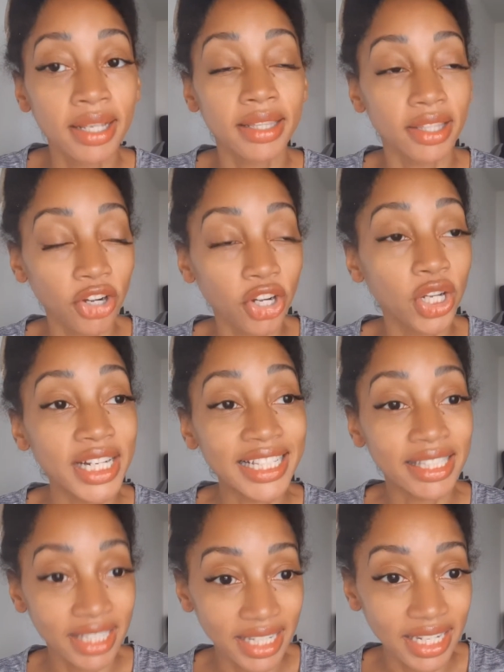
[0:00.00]
they're going to
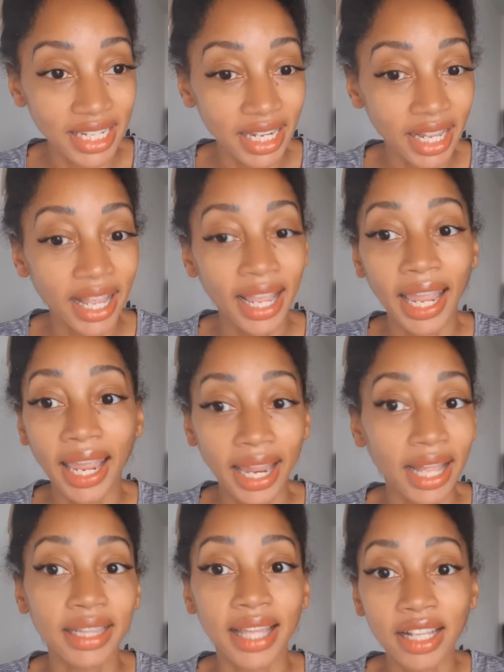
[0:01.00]
see,
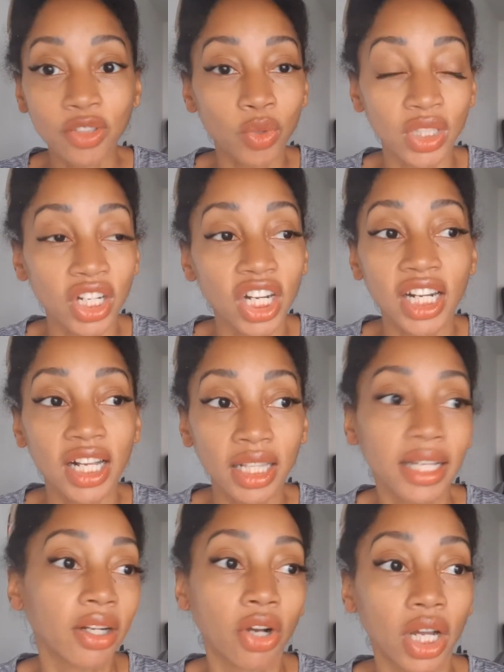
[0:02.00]
and that's what they're going to
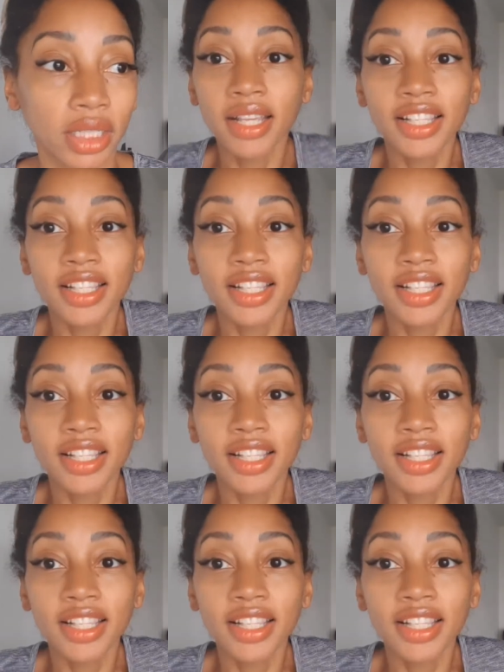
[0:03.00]
click on.